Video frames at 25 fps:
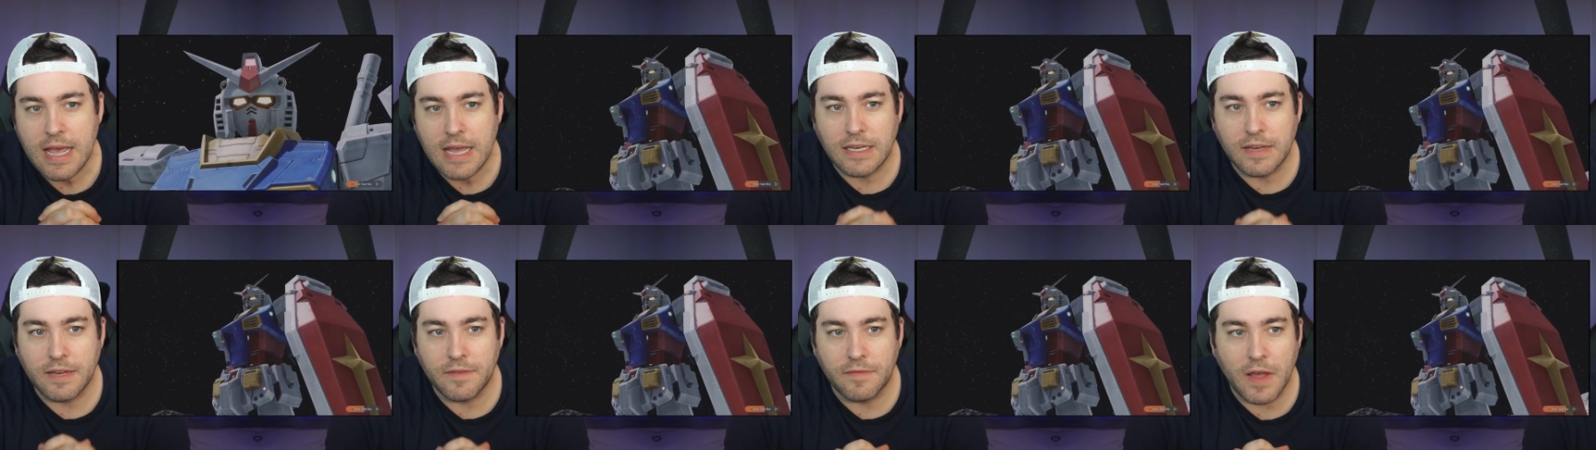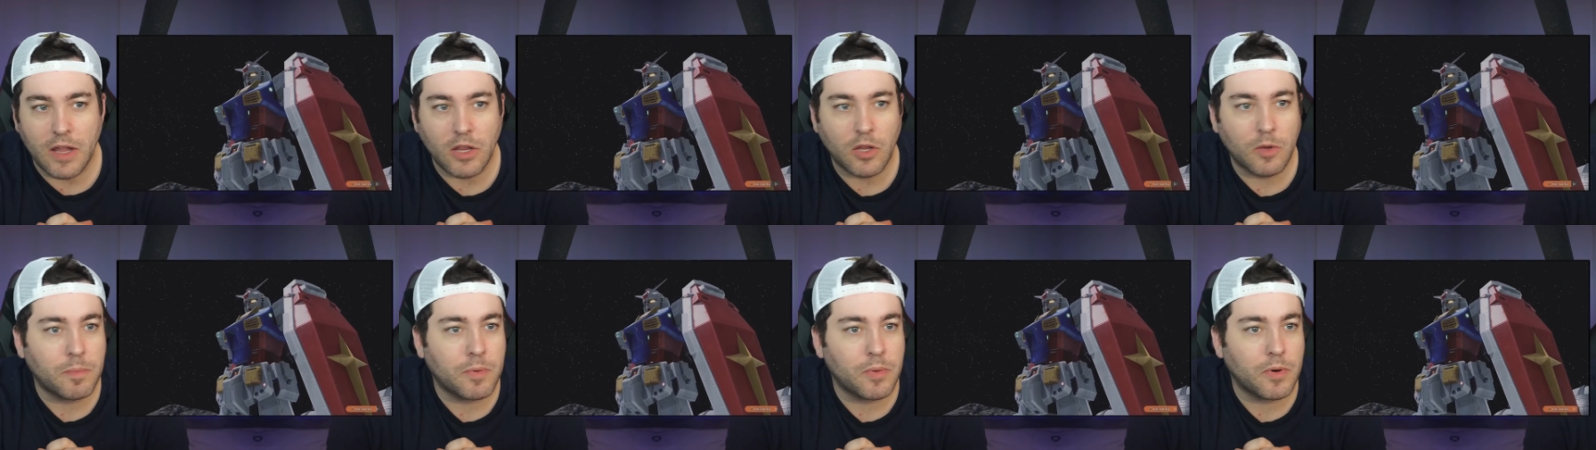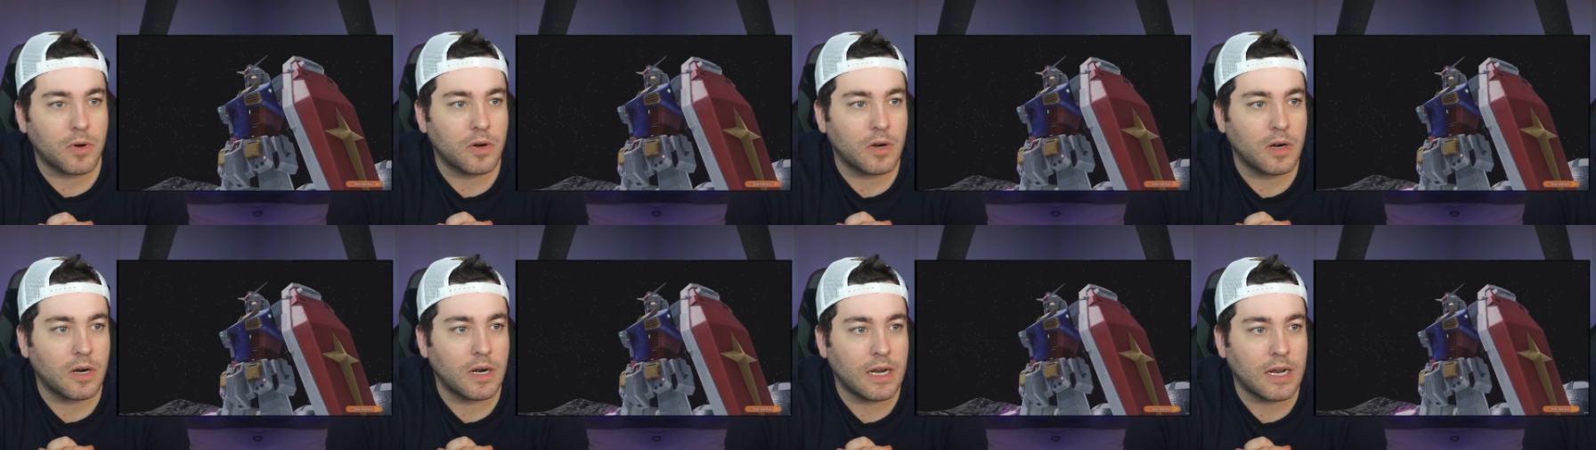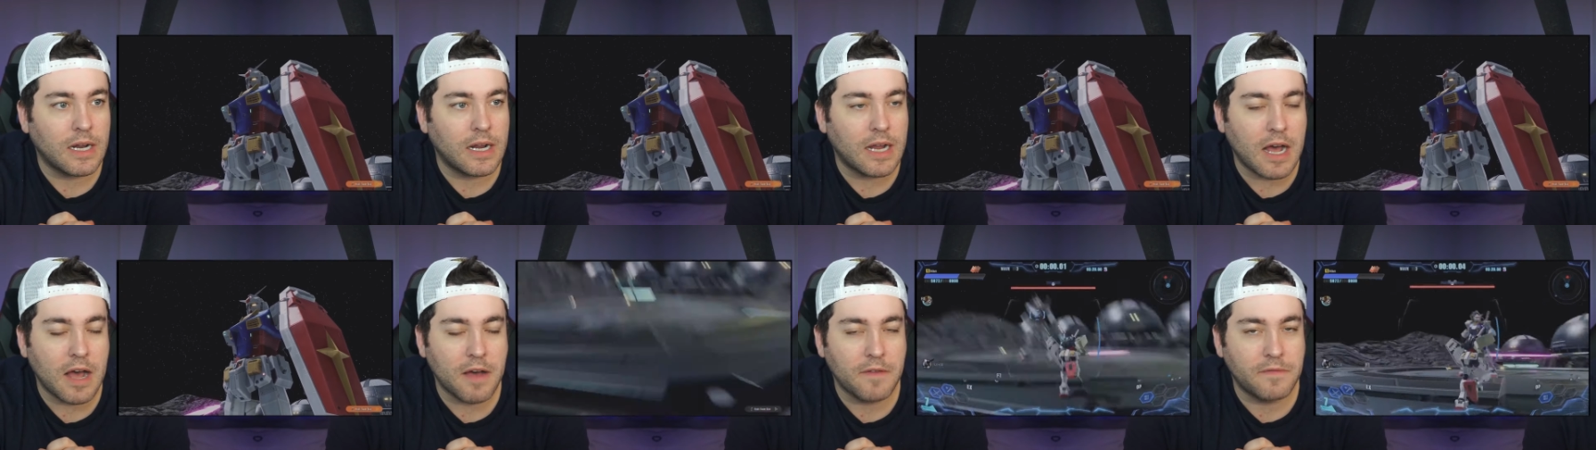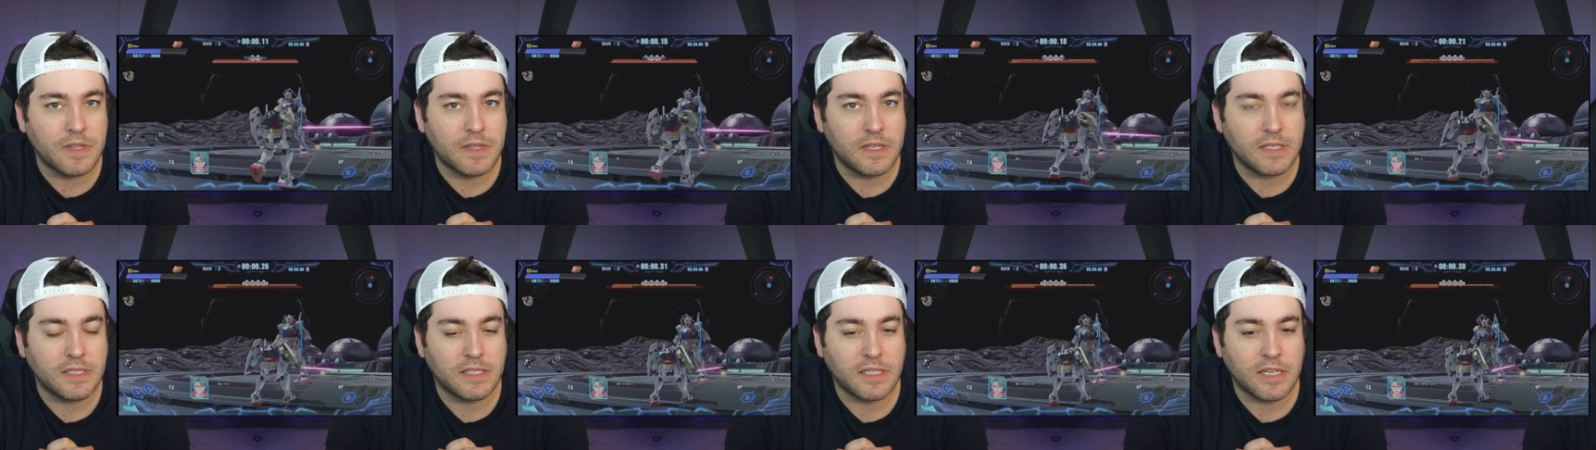developer
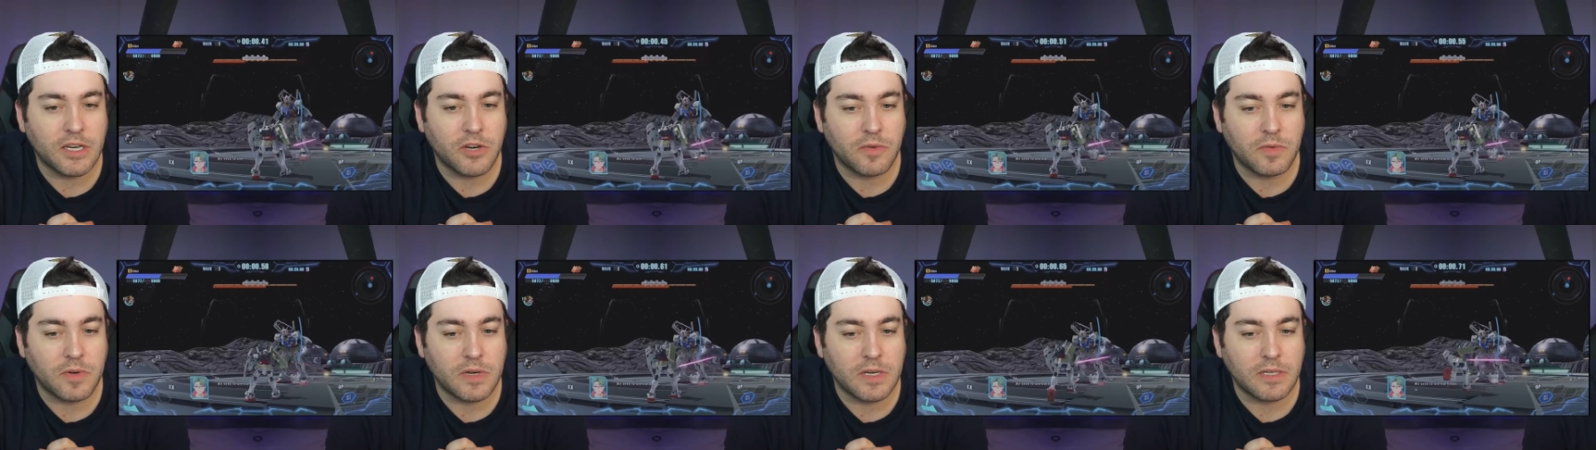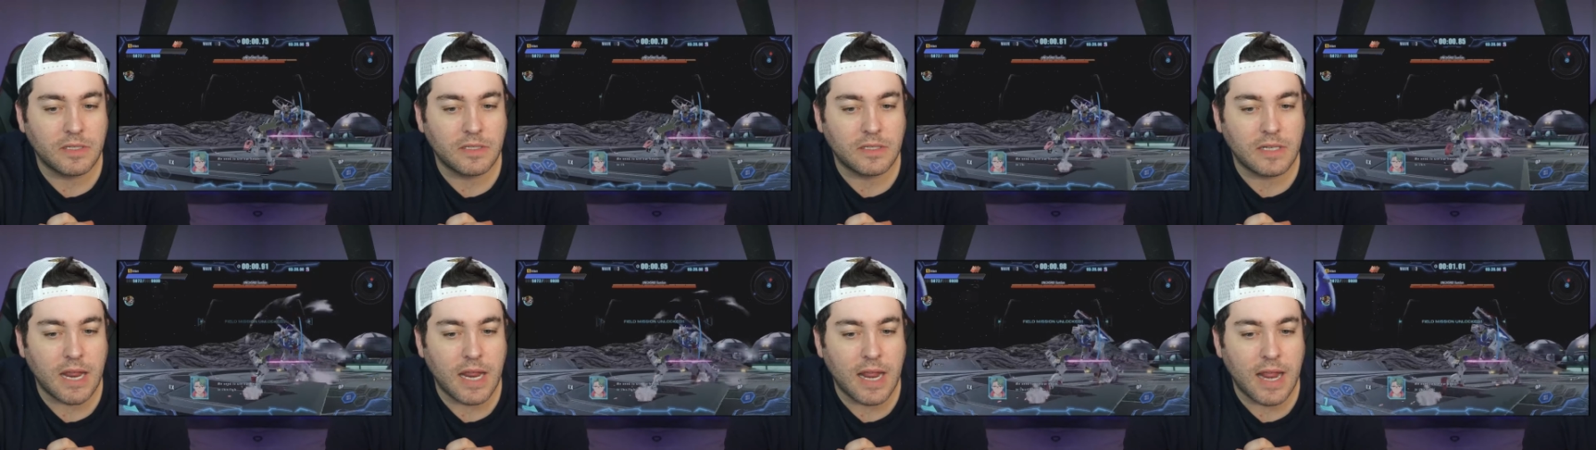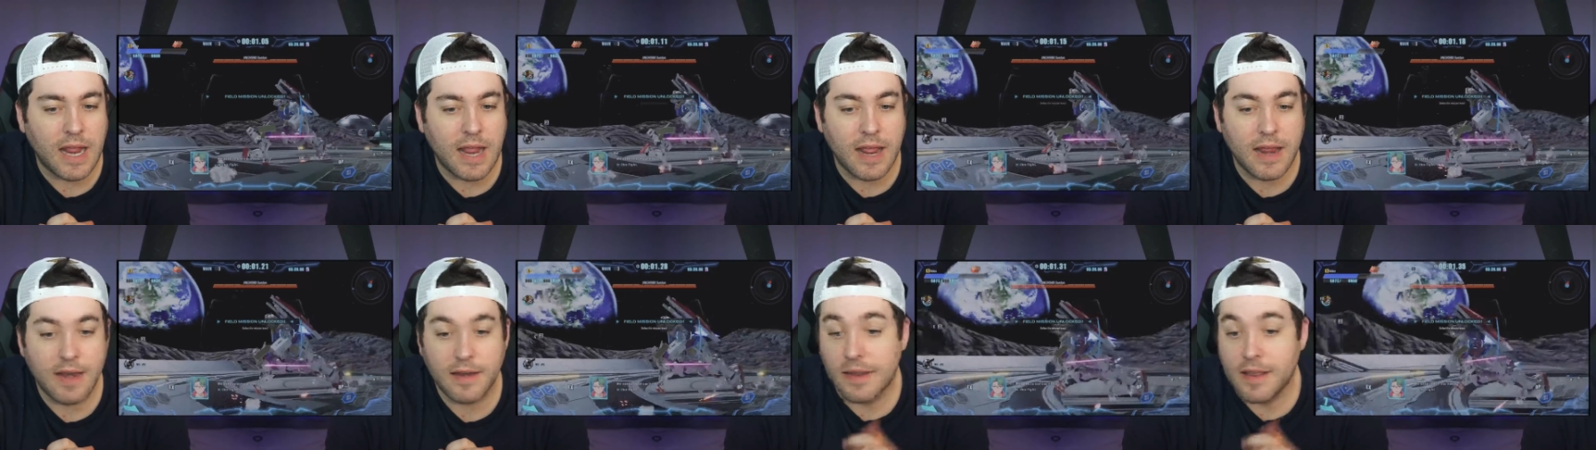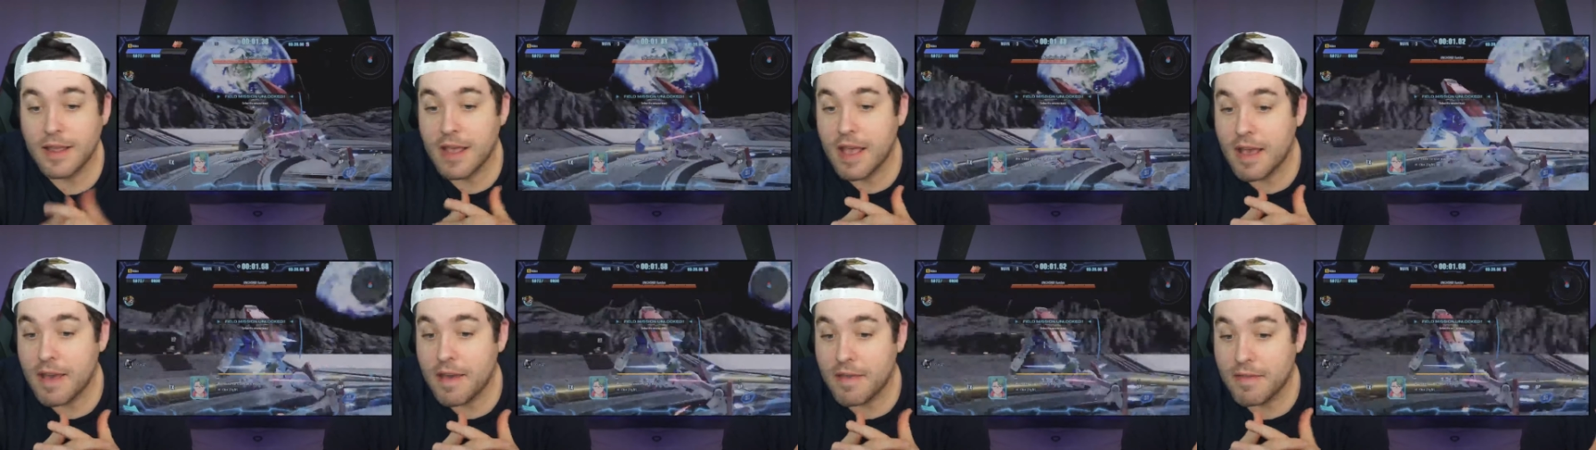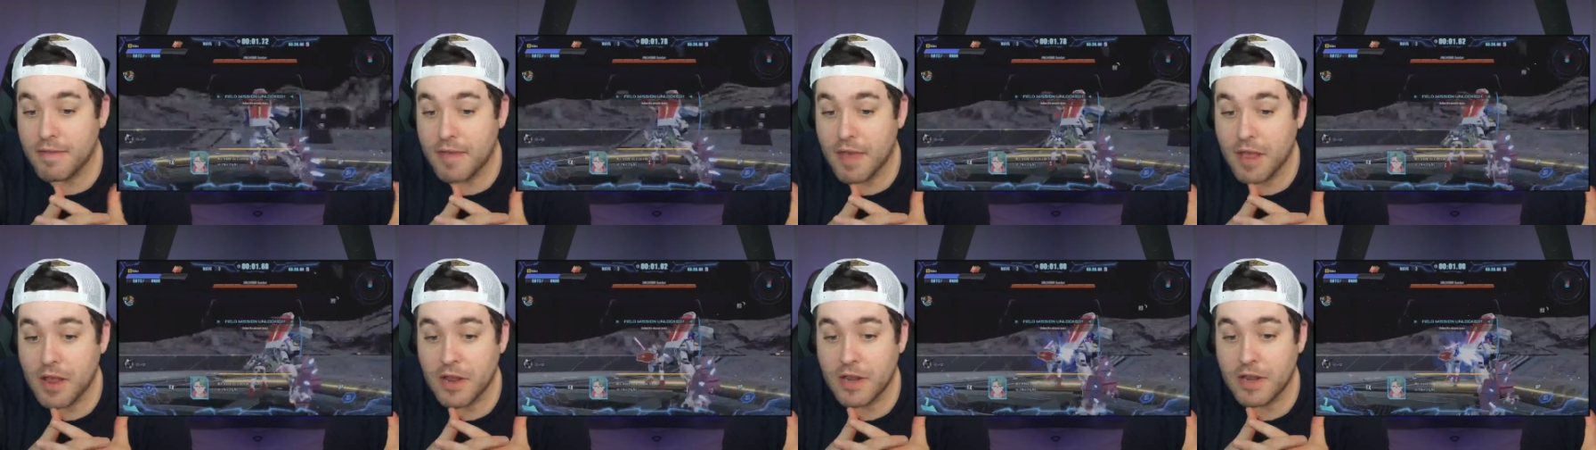of the series, and
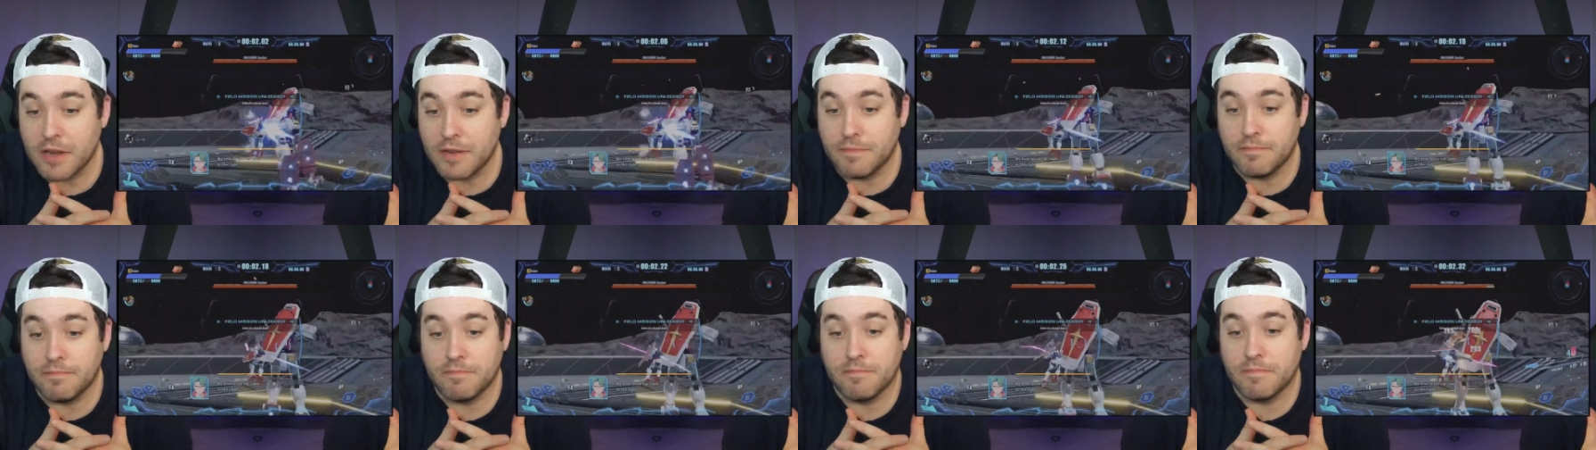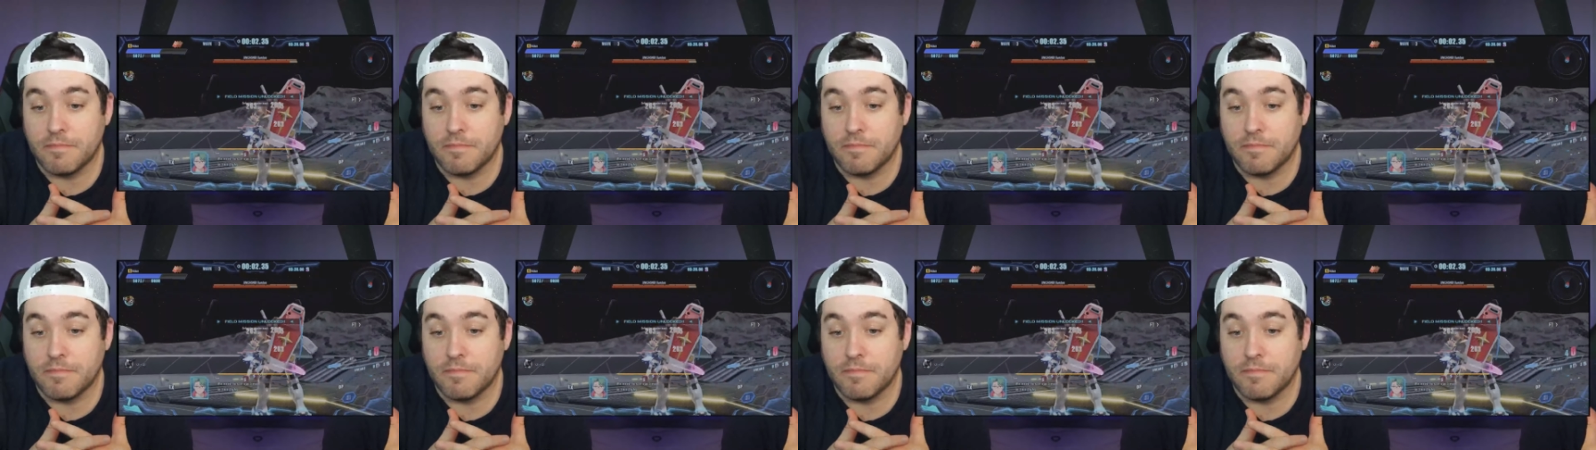they